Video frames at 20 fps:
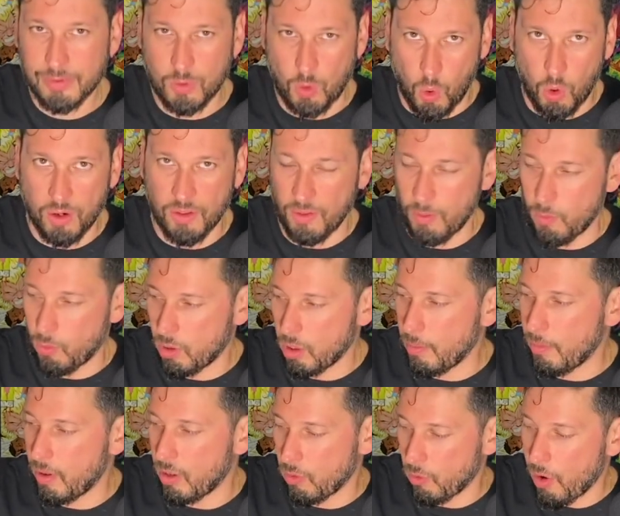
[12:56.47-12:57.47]
all of them were
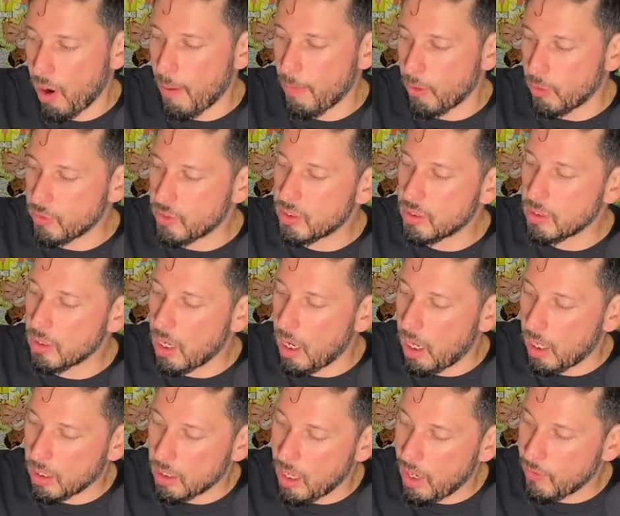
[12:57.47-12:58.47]
Humberto Ramos
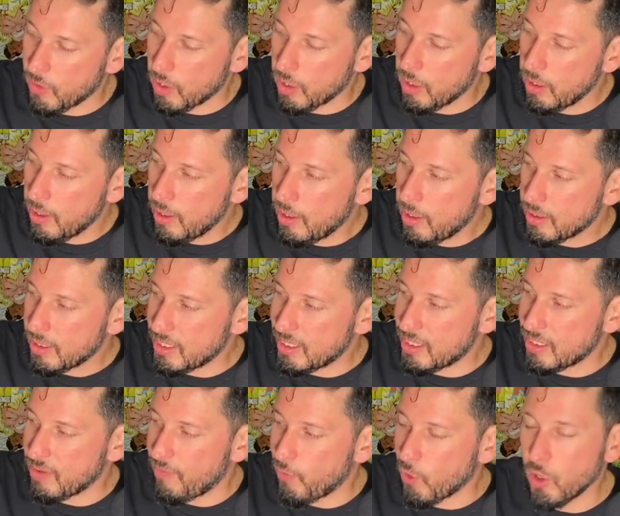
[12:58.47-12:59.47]
cover. This
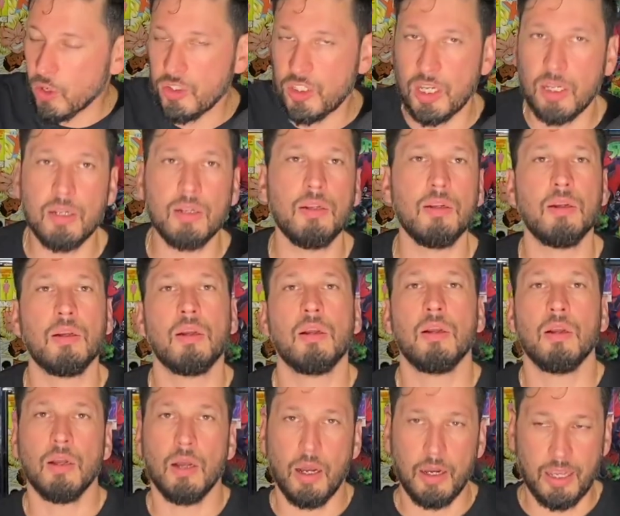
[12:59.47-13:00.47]
is a Virgin.
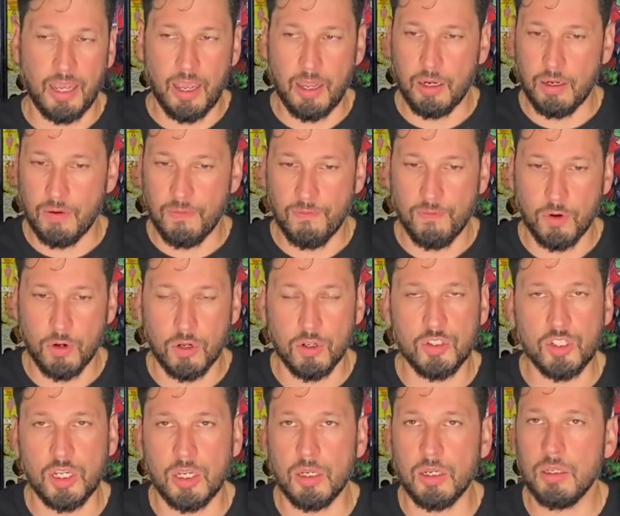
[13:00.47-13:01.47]
Again,
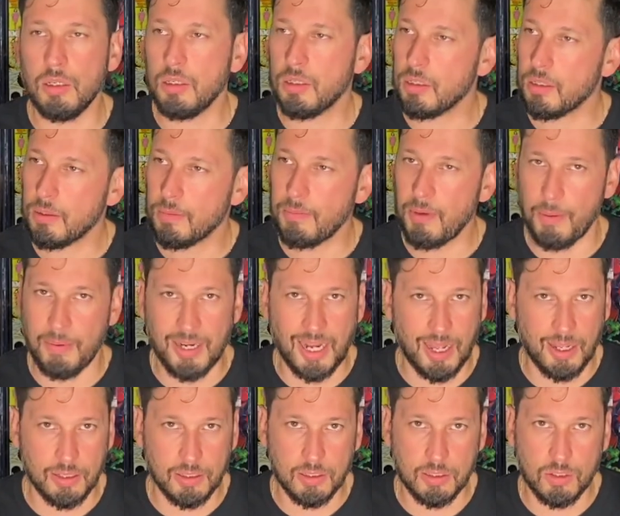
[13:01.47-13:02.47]
Virgin, maybe
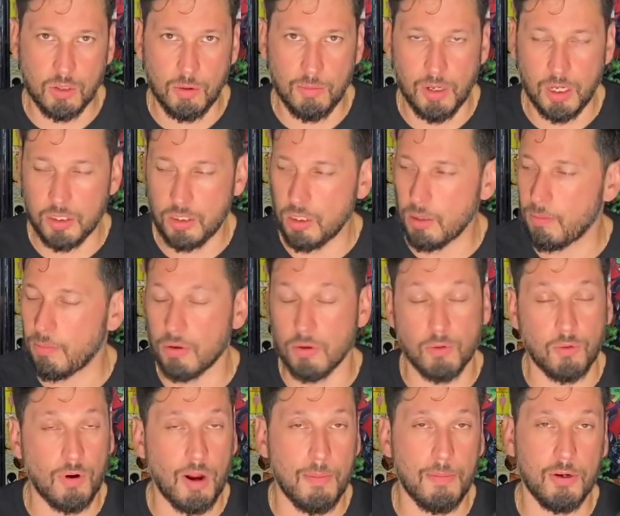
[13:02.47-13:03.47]
not so much Humberto
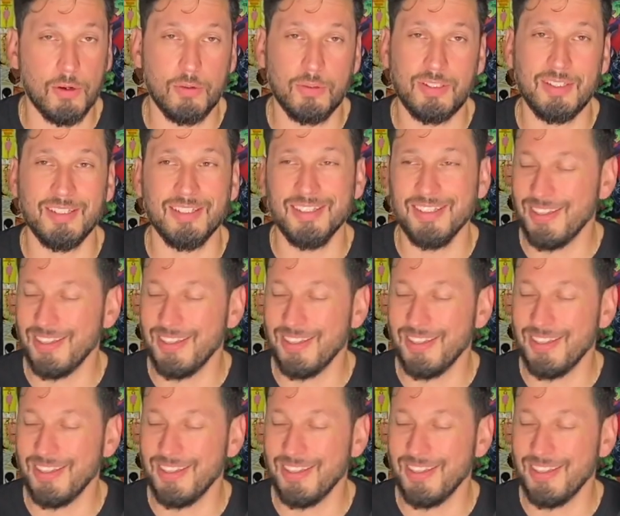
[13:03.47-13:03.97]
Ramos,